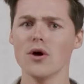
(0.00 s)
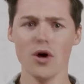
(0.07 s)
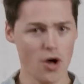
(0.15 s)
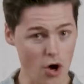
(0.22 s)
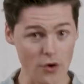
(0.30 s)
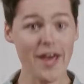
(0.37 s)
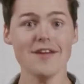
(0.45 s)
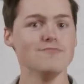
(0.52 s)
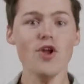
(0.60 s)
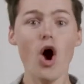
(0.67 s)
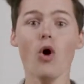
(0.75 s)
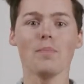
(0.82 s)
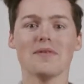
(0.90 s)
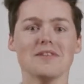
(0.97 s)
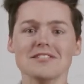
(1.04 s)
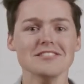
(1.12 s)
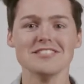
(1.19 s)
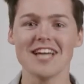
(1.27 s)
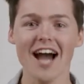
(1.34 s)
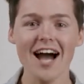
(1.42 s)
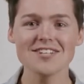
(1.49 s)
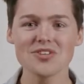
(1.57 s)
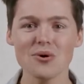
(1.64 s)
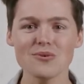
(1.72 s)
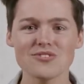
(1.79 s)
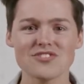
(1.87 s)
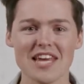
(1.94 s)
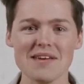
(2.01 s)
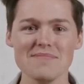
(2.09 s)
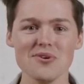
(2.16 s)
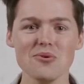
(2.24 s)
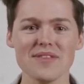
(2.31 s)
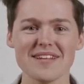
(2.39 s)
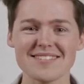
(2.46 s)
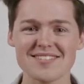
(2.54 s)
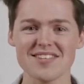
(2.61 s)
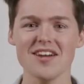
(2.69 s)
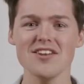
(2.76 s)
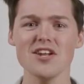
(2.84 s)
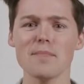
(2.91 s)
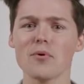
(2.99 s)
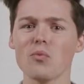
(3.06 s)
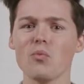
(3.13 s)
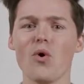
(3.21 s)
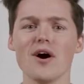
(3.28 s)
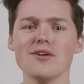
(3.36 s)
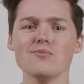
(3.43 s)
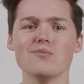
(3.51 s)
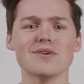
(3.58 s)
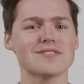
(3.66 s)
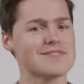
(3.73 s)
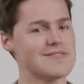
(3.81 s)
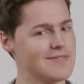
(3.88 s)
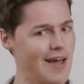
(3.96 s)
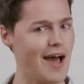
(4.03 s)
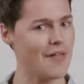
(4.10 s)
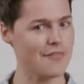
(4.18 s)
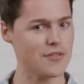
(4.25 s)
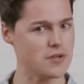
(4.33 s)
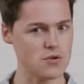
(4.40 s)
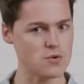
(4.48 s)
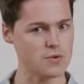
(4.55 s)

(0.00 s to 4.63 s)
Okay, nope. God told Samuel that son number 1 was not the new